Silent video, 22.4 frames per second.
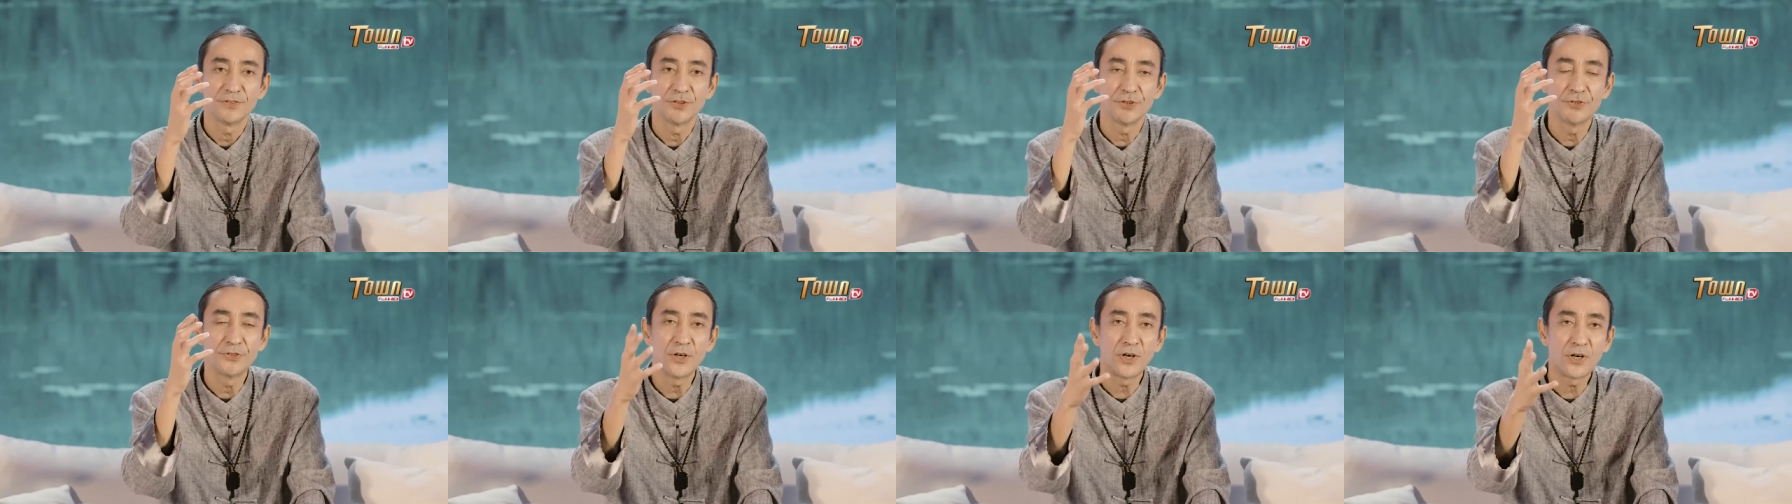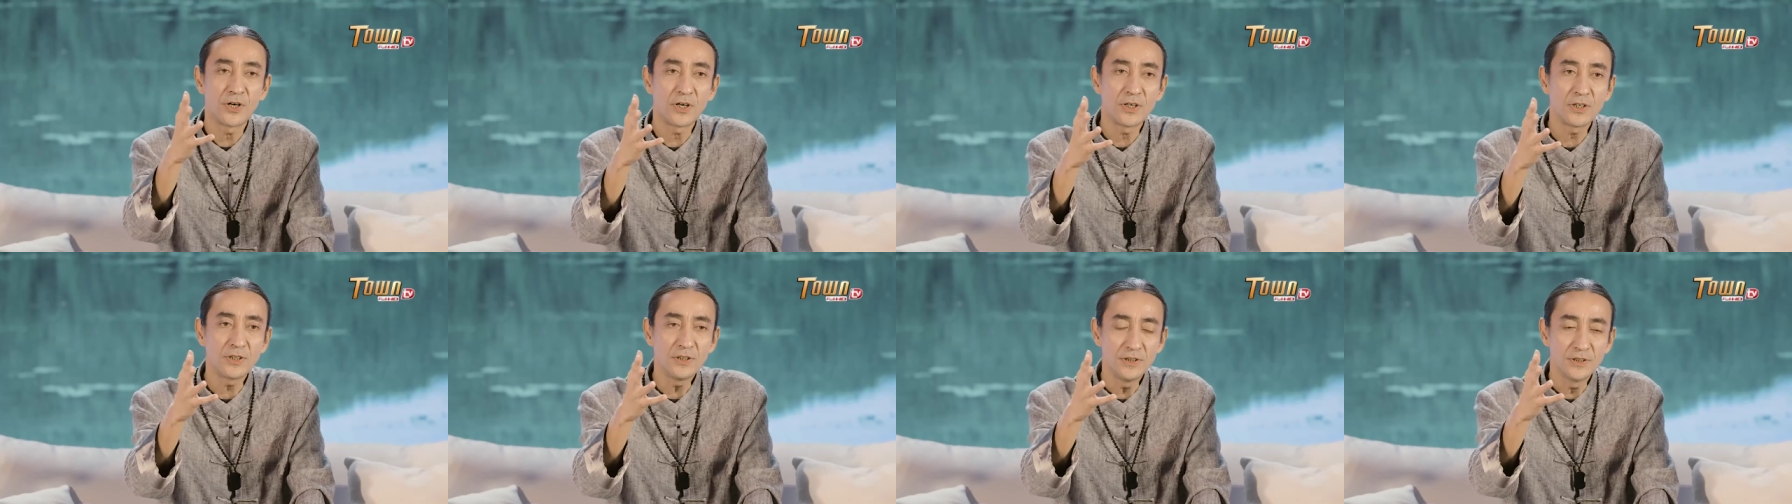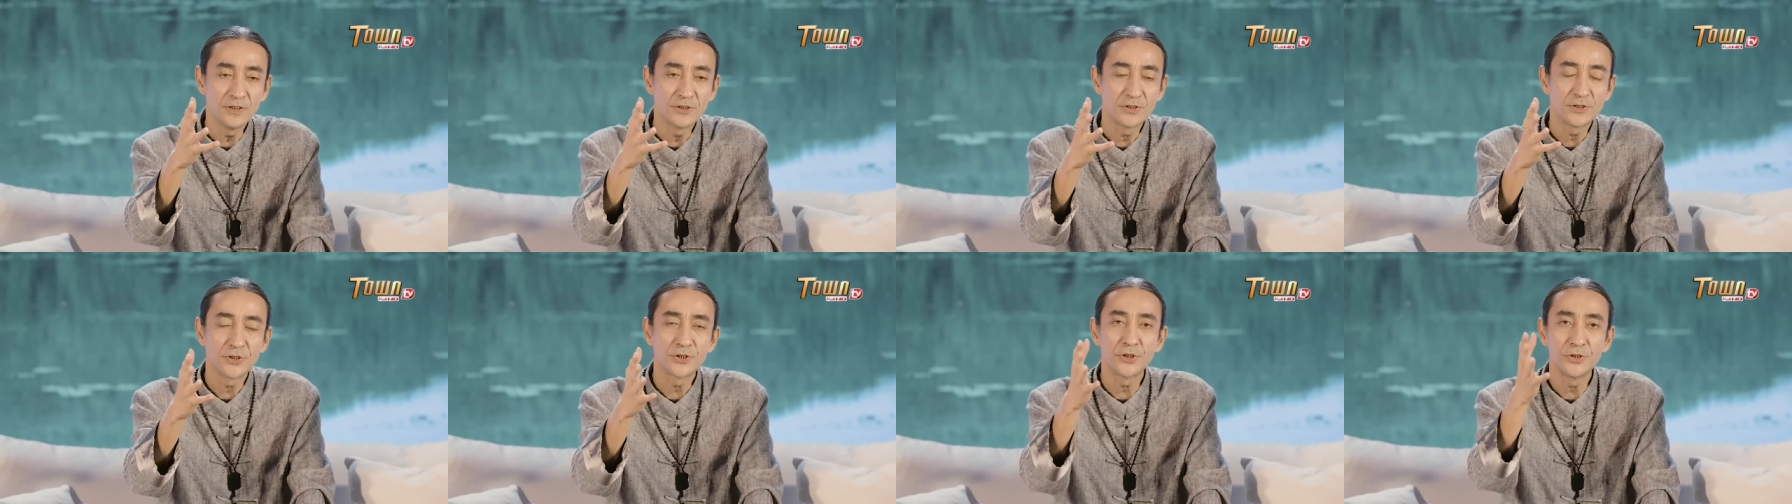The door
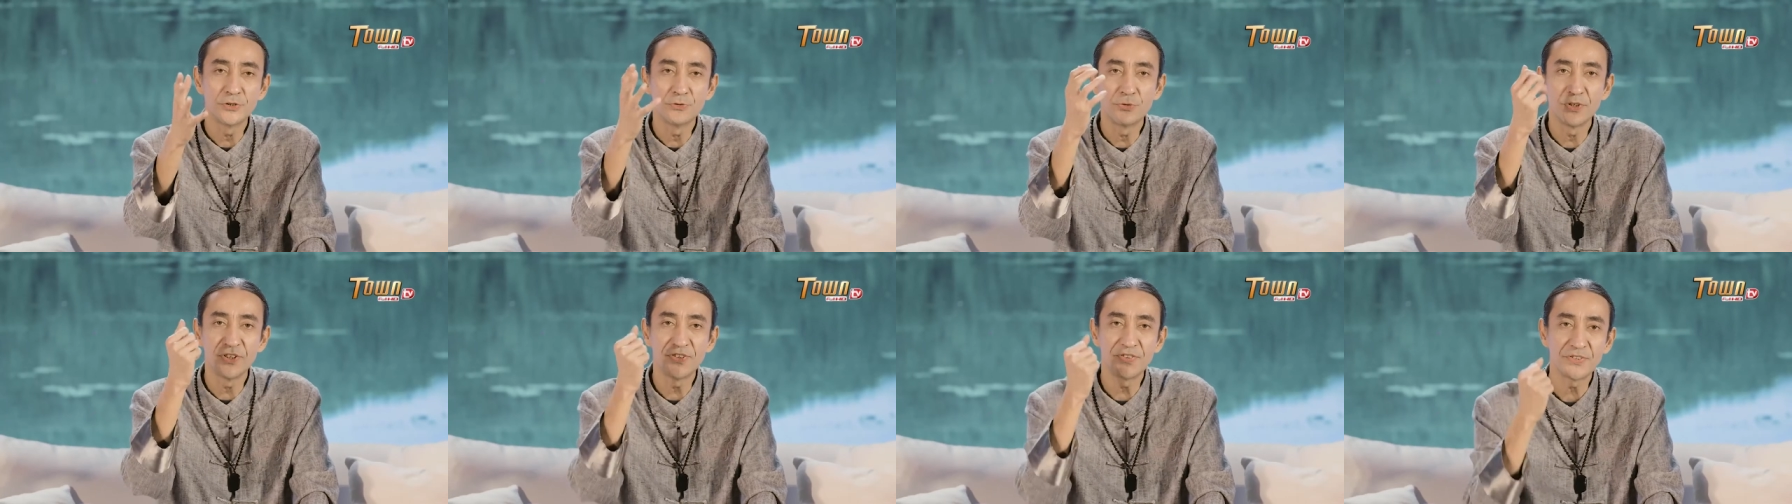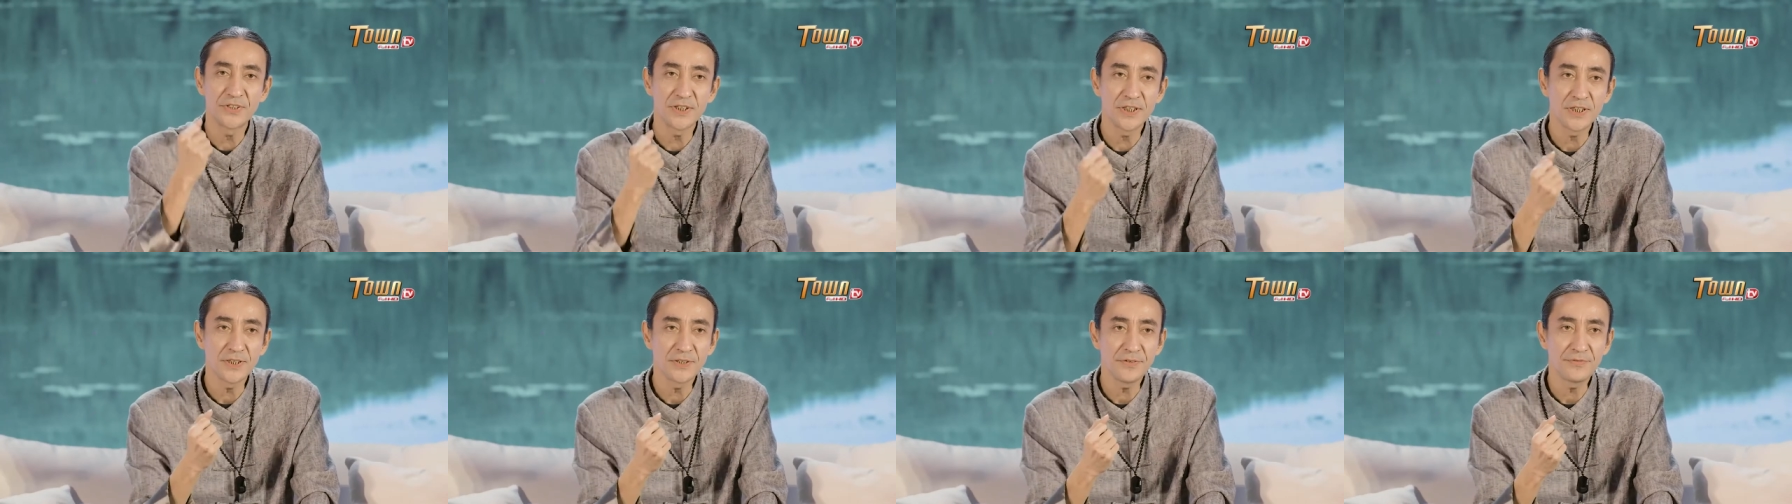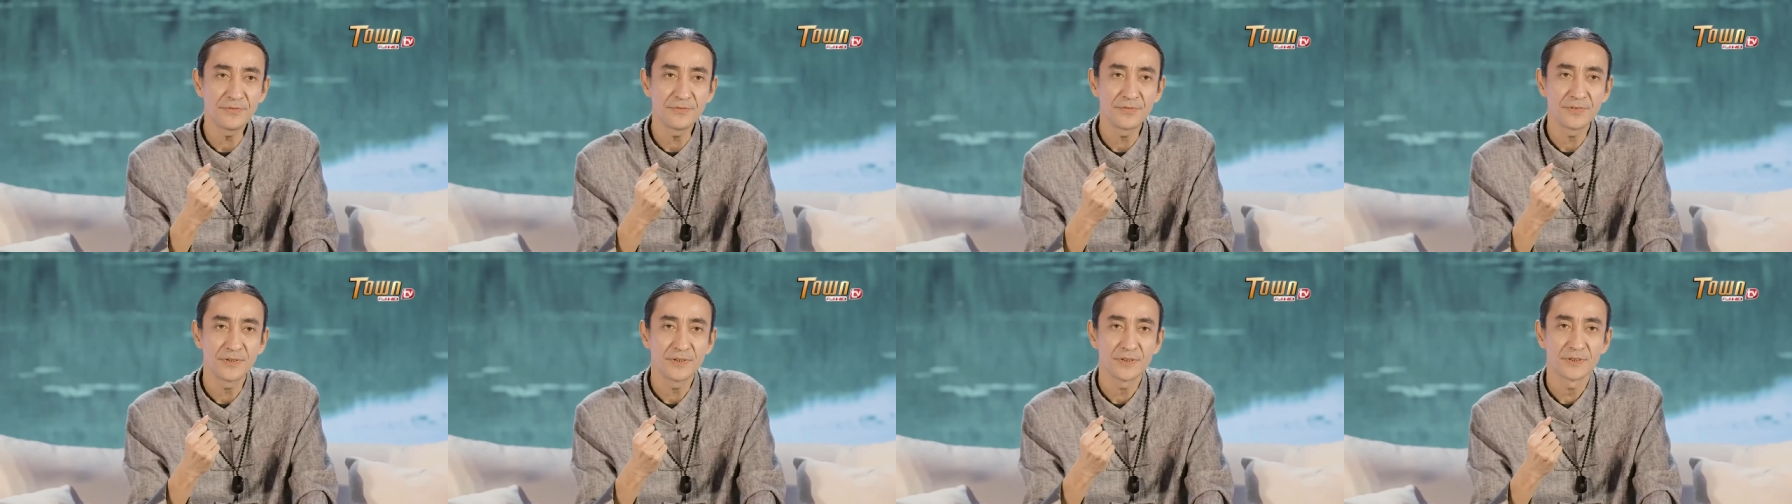should
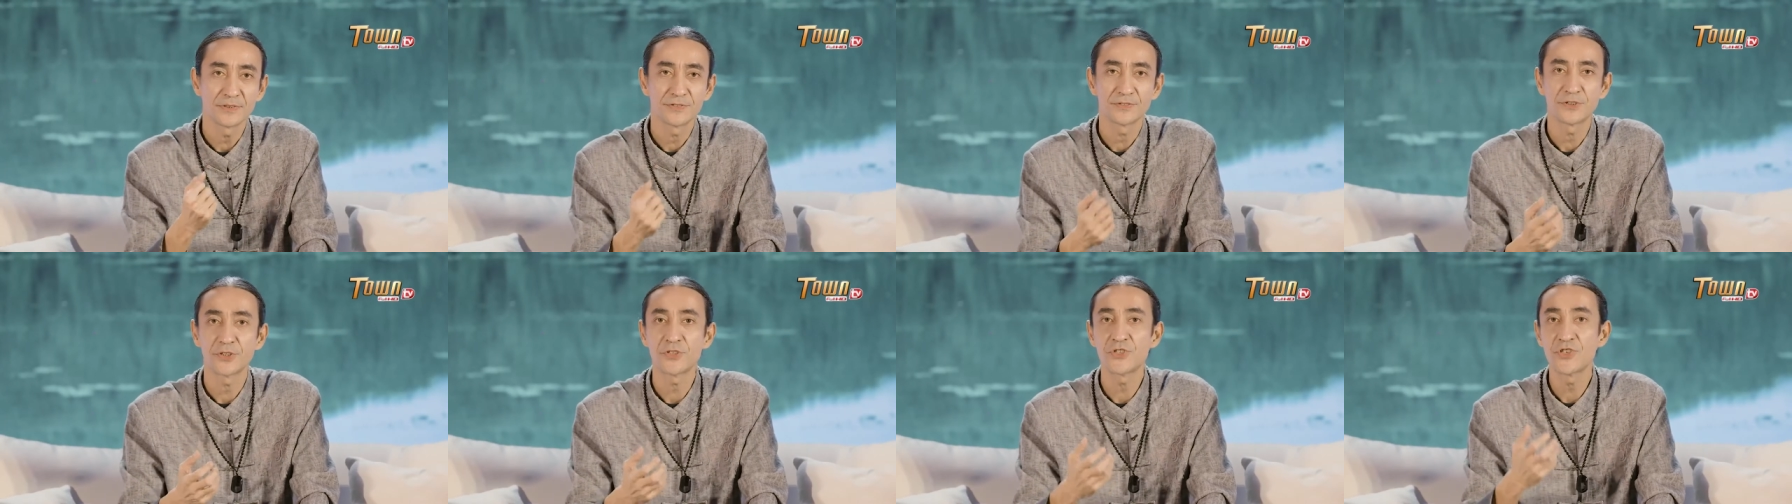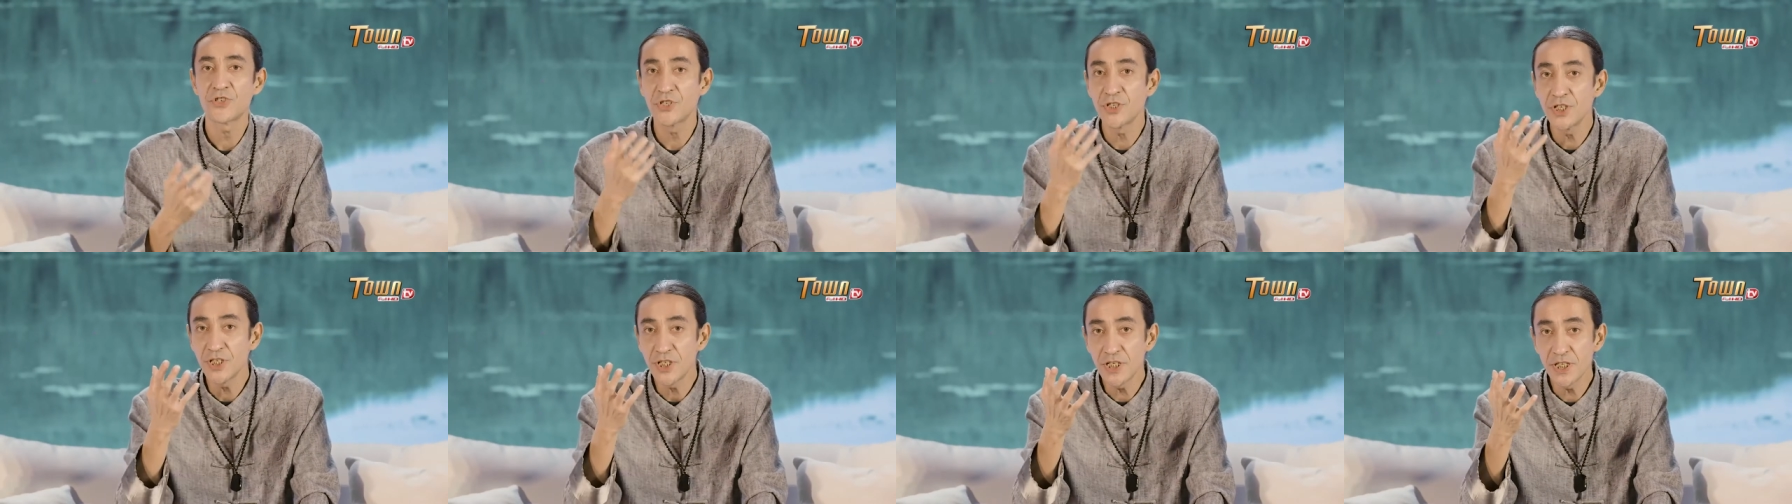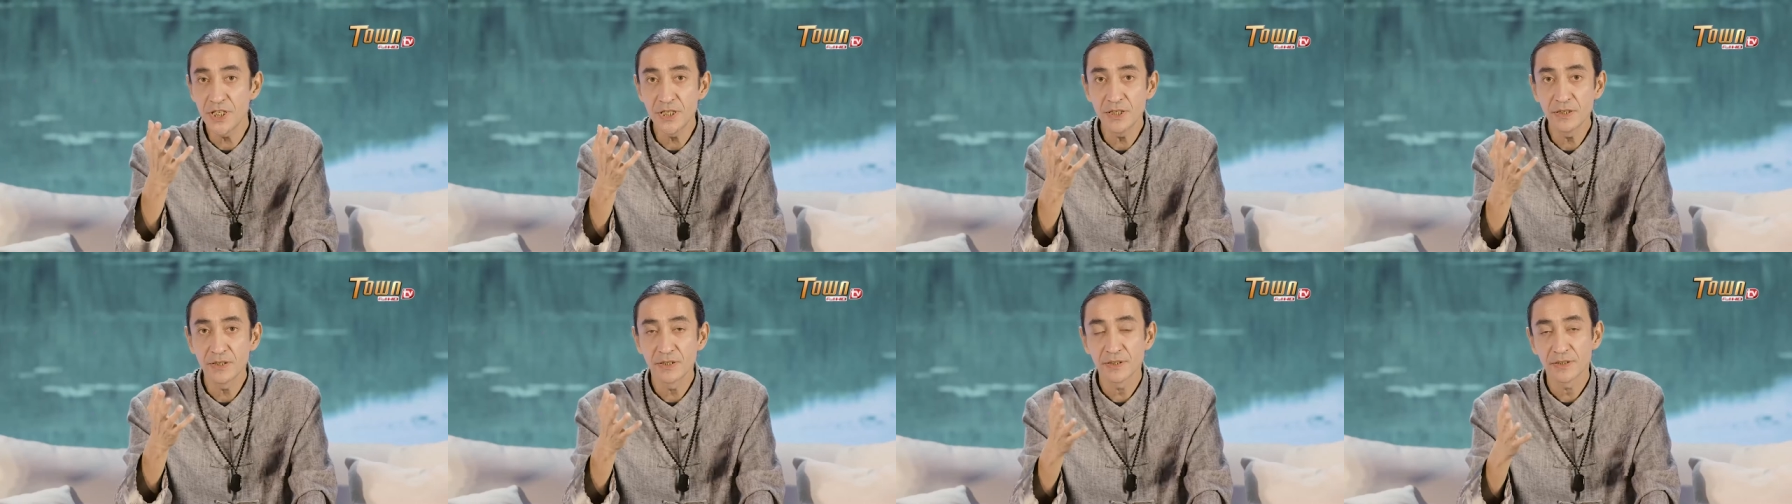receive the
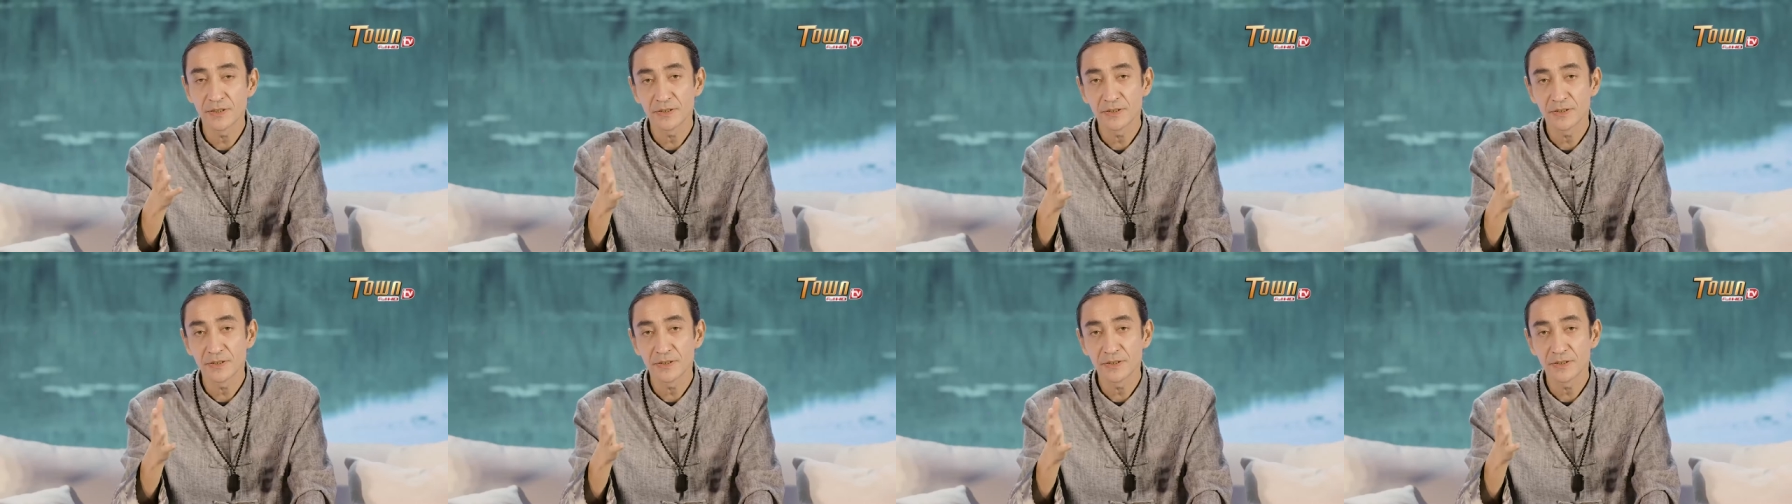chi